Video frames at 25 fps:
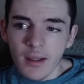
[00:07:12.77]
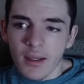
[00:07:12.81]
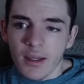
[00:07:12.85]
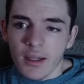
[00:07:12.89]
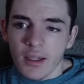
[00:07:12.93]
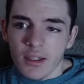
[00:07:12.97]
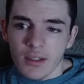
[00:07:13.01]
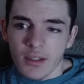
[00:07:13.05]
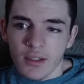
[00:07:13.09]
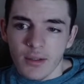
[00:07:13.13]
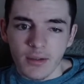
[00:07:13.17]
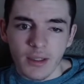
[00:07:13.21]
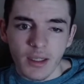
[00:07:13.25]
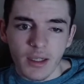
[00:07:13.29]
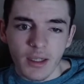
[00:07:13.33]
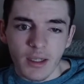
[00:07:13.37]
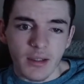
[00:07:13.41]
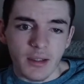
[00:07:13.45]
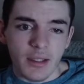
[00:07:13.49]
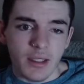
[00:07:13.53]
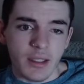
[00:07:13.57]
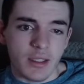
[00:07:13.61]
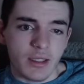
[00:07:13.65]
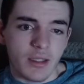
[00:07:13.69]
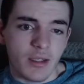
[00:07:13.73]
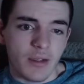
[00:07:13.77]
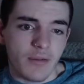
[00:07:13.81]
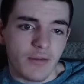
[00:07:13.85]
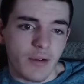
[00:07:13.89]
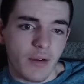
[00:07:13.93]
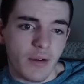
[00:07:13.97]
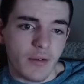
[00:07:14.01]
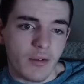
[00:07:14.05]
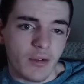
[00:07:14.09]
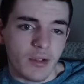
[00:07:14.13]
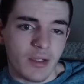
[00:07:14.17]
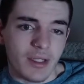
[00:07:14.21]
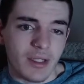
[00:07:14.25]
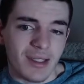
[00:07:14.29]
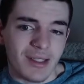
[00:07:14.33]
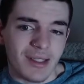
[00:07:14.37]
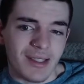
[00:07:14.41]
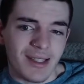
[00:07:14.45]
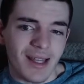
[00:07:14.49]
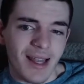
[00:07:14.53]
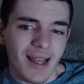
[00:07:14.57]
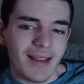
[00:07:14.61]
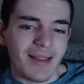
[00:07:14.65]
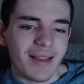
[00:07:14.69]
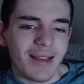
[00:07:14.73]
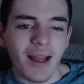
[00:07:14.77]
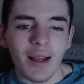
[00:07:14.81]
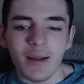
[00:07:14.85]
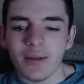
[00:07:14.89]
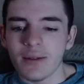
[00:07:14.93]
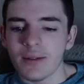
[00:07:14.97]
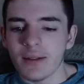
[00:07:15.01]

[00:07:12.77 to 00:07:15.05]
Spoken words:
So I'll click on this. Forever Tees, 10,000